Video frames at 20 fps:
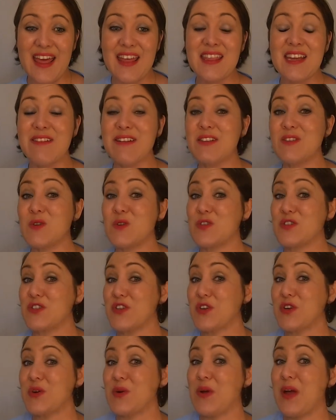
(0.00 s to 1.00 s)
There is
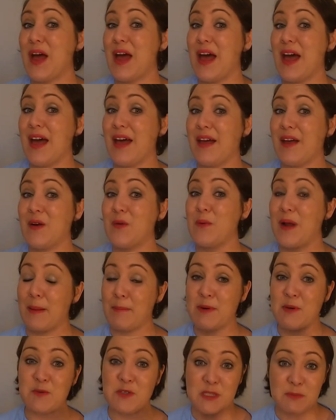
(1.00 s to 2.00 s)
also a
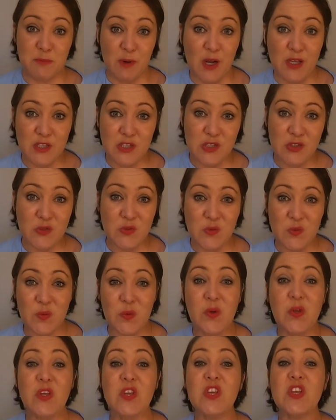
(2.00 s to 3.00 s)
rapid response tool.